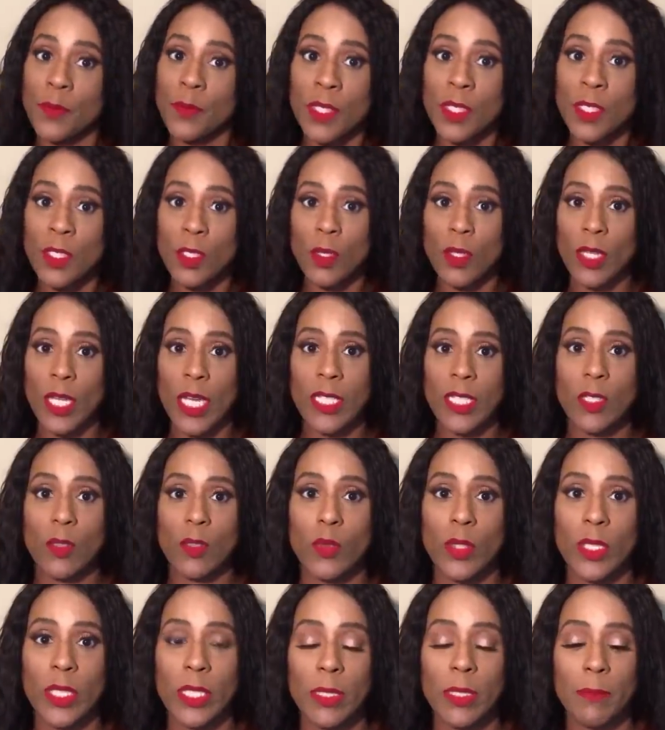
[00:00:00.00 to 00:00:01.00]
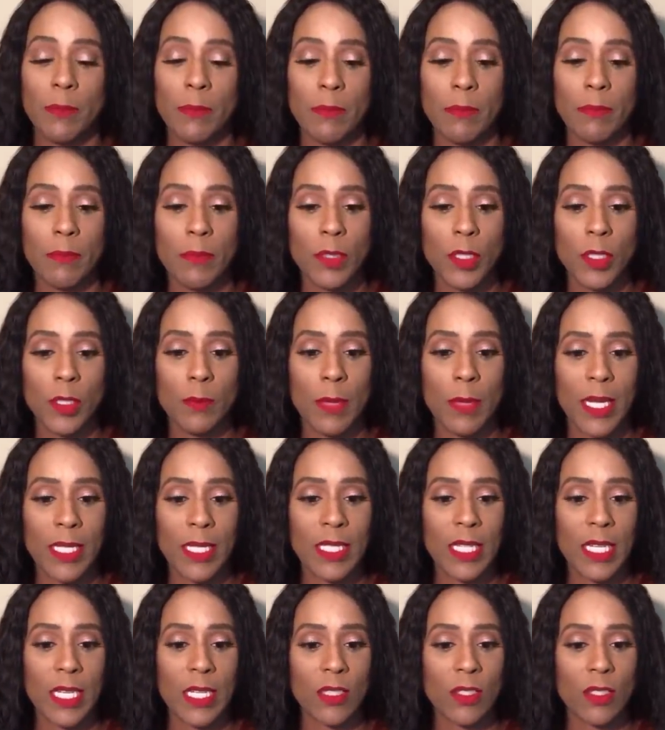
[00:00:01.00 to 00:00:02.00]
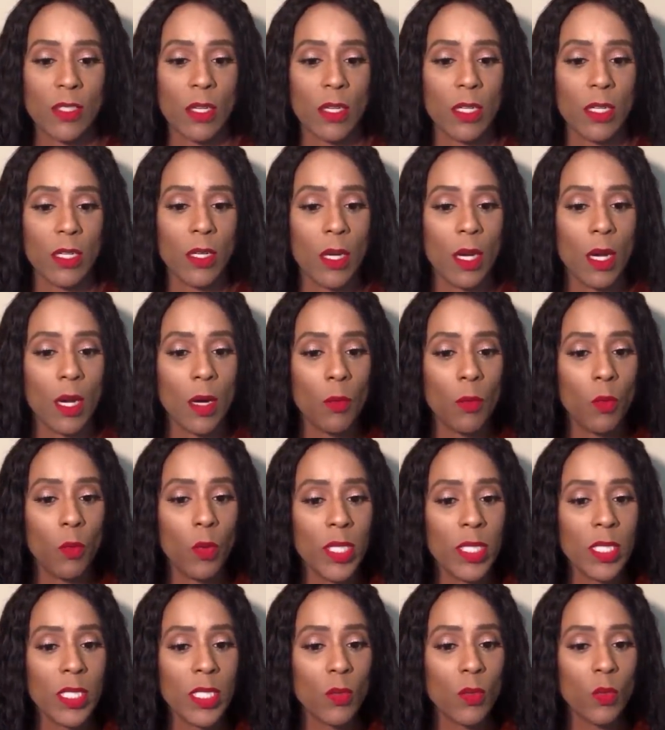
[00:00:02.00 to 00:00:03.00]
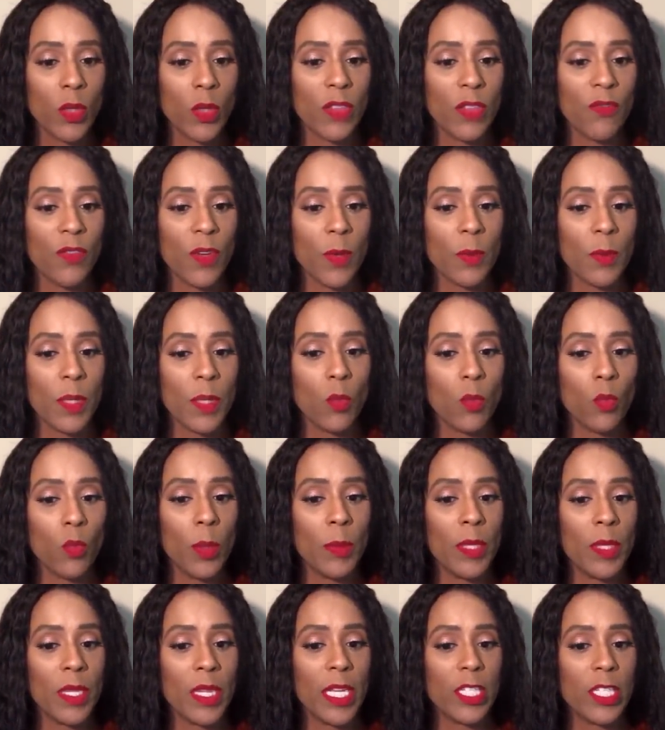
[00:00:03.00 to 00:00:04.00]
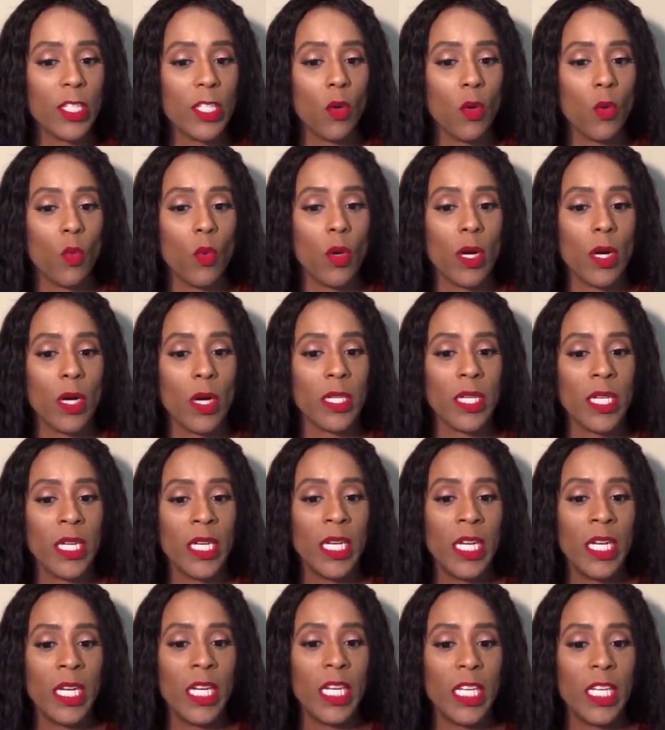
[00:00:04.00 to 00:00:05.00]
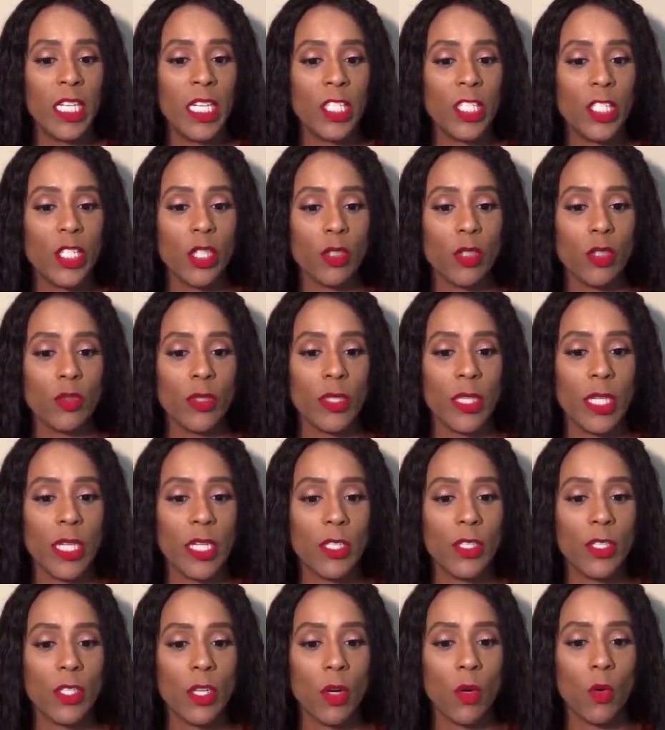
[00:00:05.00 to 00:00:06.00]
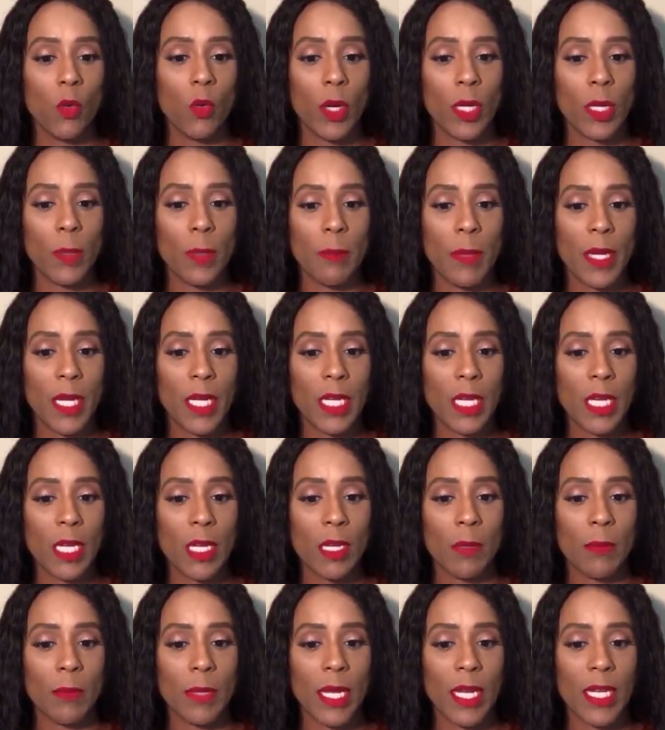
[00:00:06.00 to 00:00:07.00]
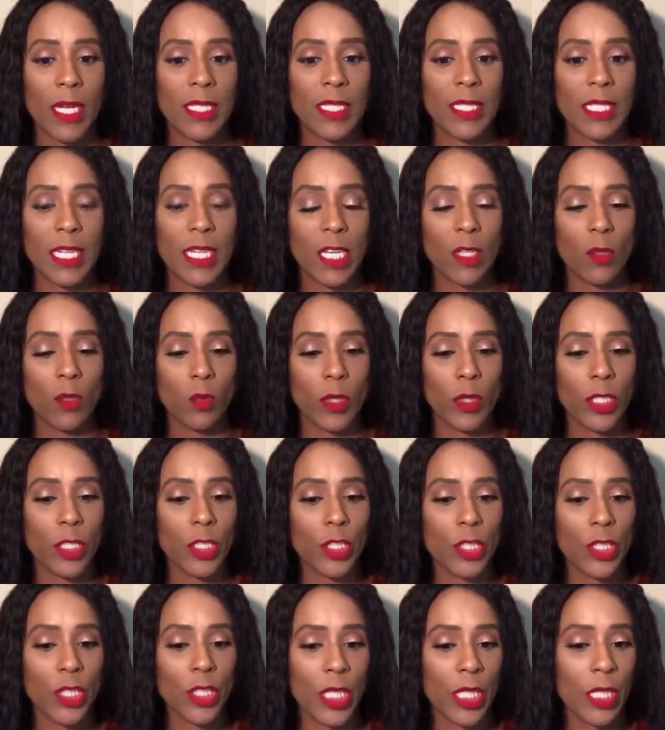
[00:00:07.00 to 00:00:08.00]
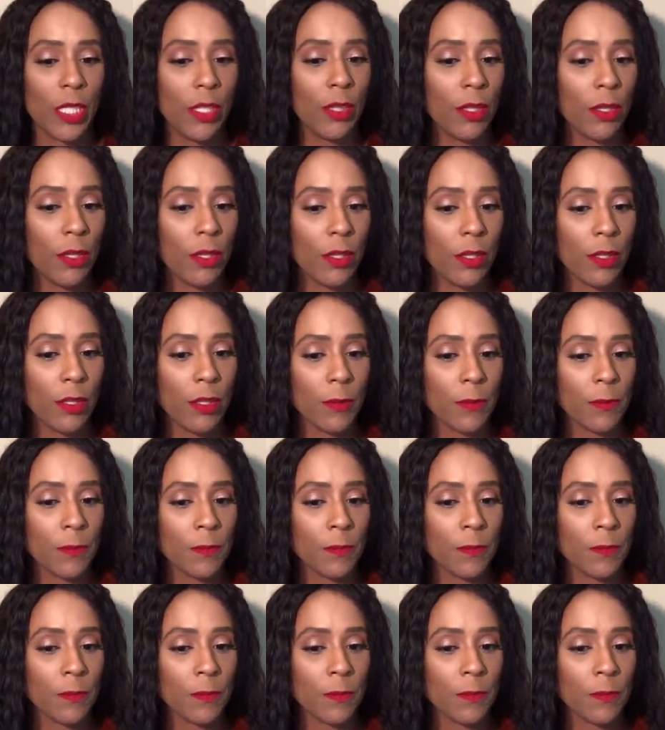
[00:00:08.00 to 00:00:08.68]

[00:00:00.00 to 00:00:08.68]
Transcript: So that's really my stance on it. What's with feminine women that don't want any children and don't want to make him a sandwich either?